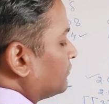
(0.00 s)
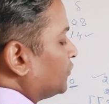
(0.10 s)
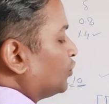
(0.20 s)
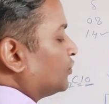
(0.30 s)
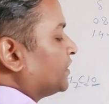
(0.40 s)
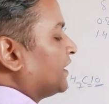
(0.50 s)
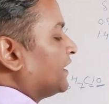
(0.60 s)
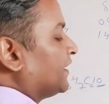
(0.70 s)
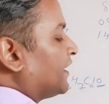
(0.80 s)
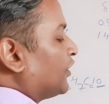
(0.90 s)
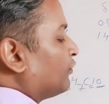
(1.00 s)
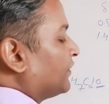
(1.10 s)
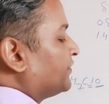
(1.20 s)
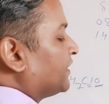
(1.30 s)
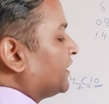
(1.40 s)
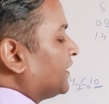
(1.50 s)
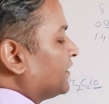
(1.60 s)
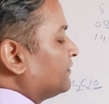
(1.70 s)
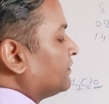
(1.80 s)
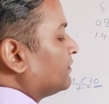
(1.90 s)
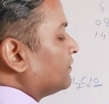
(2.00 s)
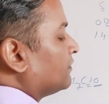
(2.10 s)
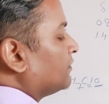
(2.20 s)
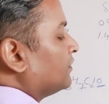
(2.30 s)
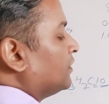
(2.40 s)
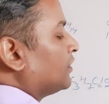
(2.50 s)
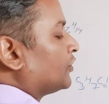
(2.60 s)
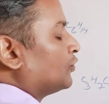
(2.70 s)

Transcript: 2 Cl here and 1 Cl here. You